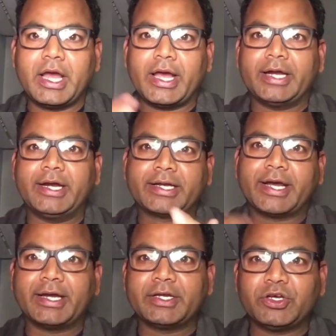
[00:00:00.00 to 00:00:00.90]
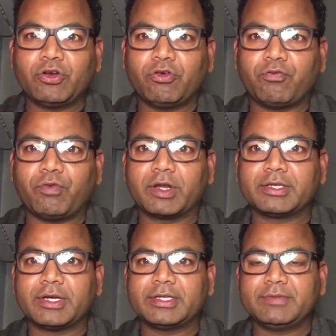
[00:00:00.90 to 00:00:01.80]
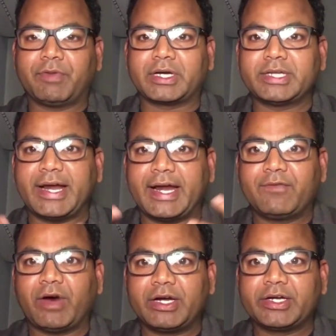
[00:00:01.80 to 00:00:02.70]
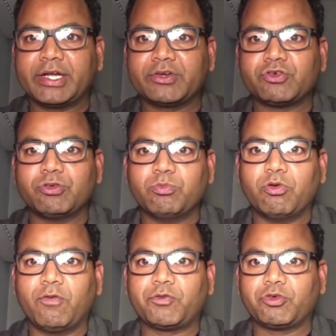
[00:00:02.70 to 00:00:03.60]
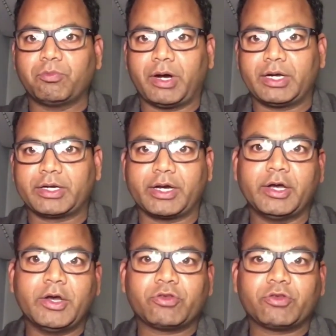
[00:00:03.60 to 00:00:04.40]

and it can you know further but the advantage to move to malta